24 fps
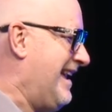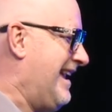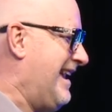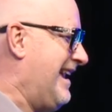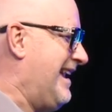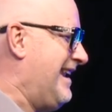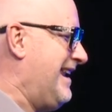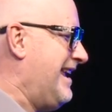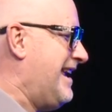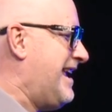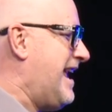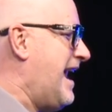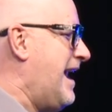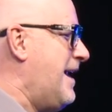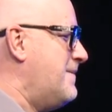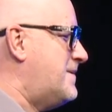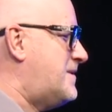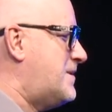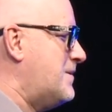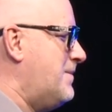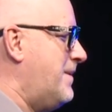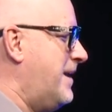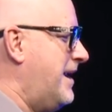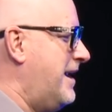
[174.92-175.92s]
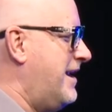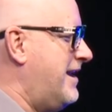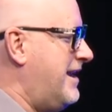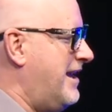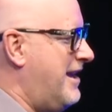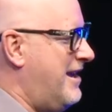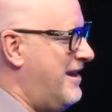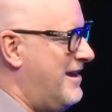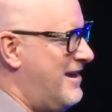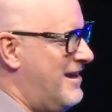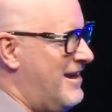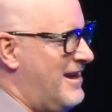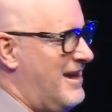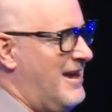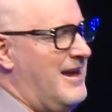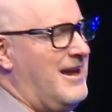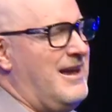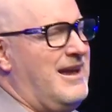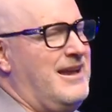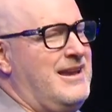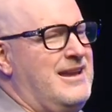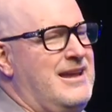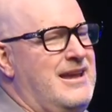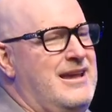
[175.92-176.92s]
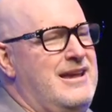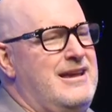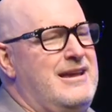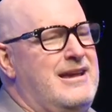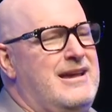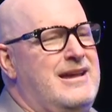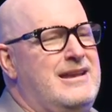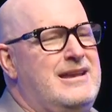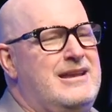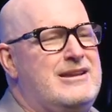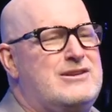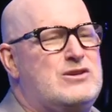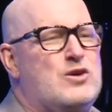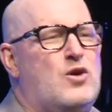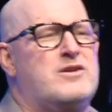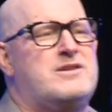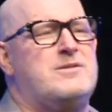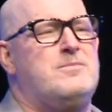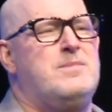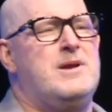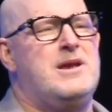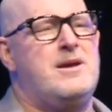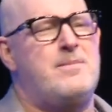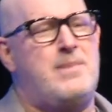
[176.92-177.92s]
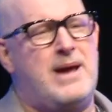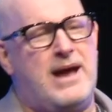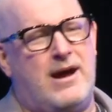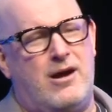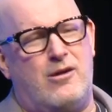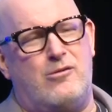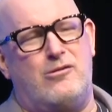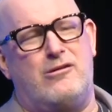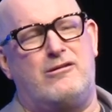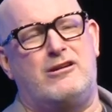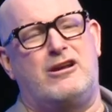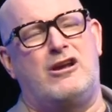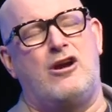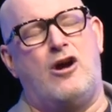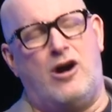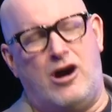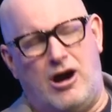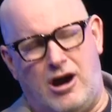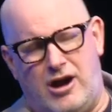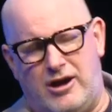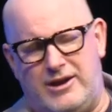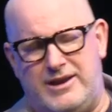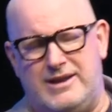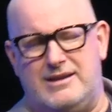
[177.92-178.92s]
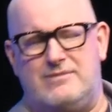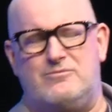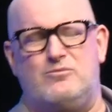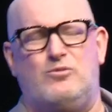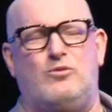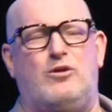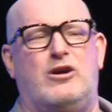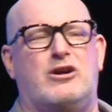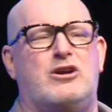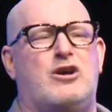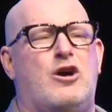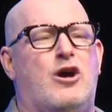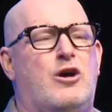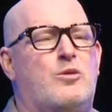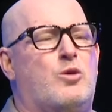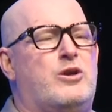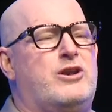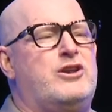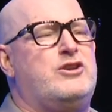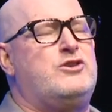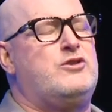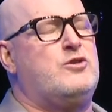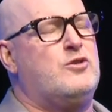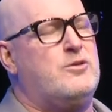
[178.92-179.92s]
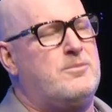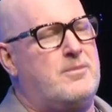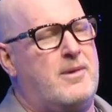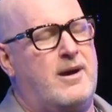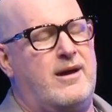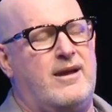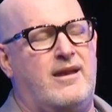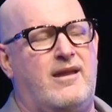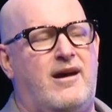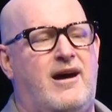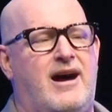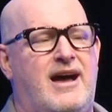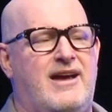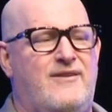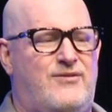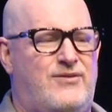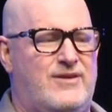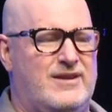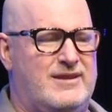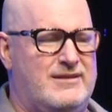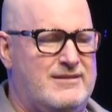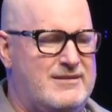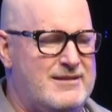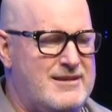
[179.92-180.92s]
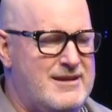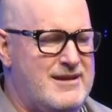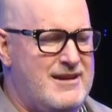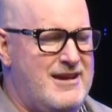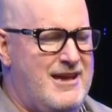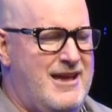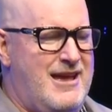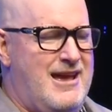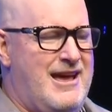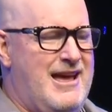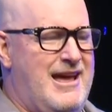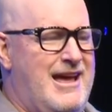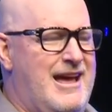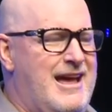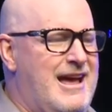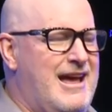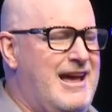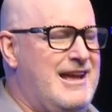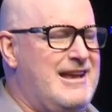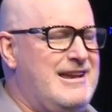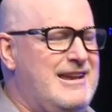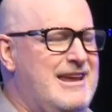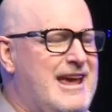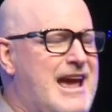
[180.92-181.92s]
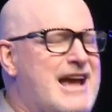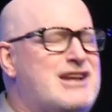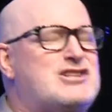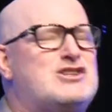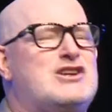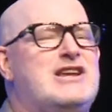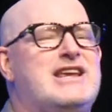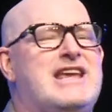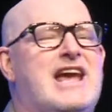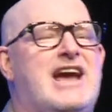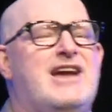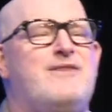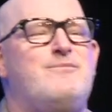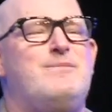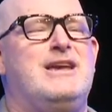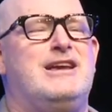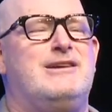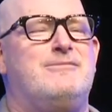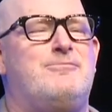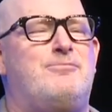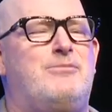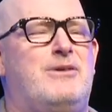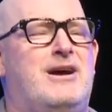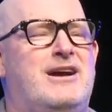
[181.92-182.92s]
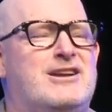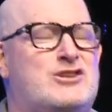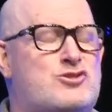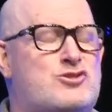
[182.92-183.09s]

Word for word: And he came to me and he and he and he talked to me about God and what God wanted to do in my life and and he actually gave me a, a